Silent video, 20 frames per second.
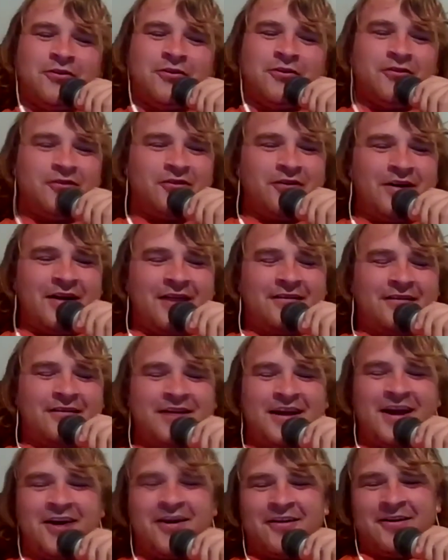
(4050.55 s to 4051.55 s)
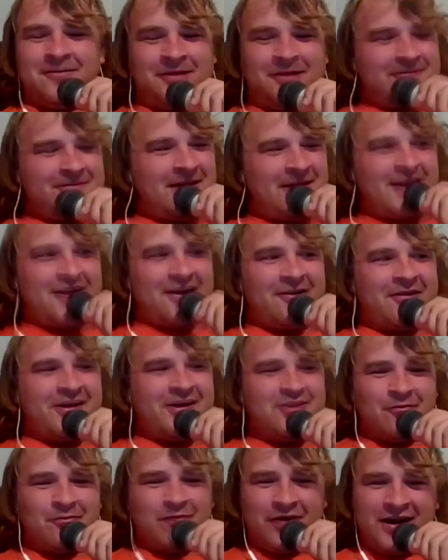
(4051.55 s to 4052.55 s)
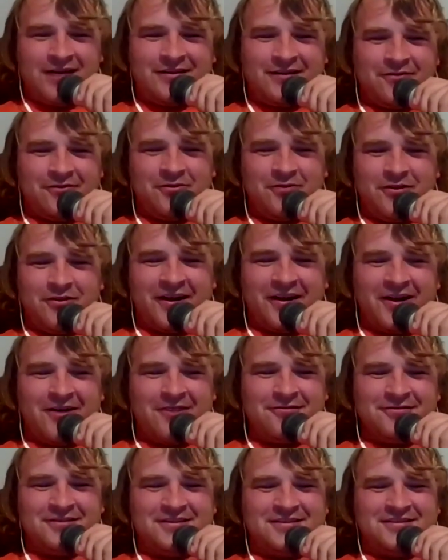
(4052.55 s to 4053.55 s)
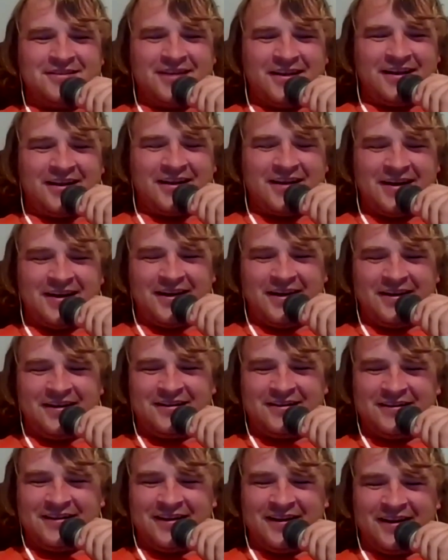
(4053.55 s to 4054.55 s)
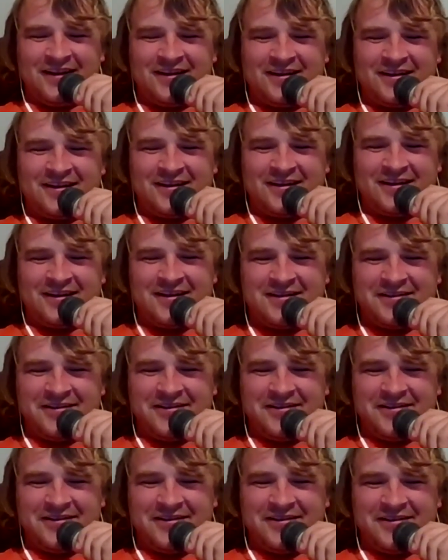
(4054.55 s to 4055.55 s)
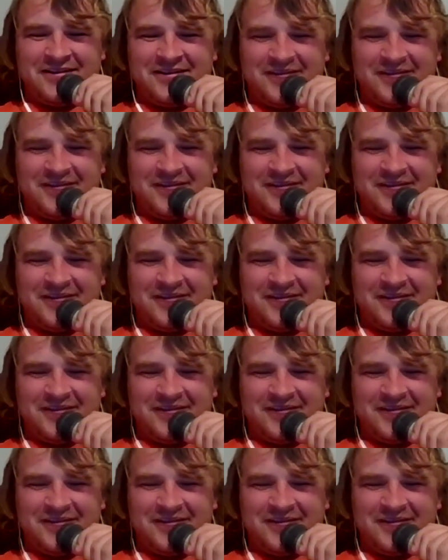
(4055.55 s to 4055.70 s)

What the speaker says: around town. And I'm like, man, I got to ride the brakes everywhere I go in this thing. It kind of like that's annoying.